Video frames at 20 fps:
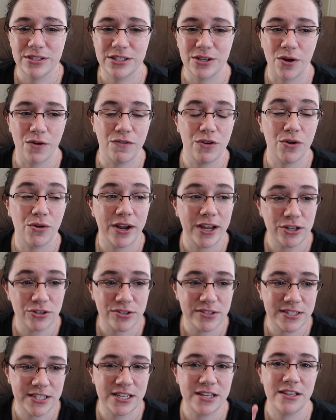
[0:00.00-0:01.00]
So if you're
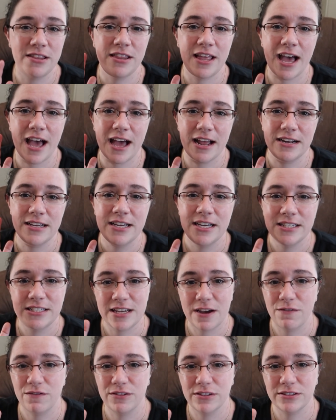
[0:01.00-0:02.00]
interested in that,
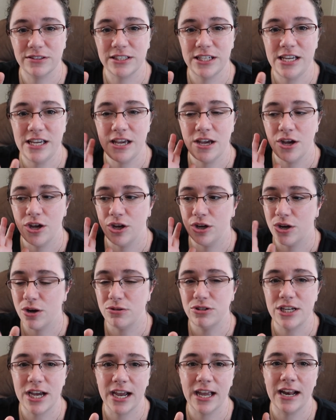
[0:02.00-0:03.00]
definitely
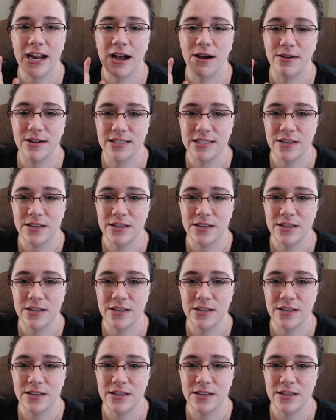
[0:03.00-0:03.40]
go check it out.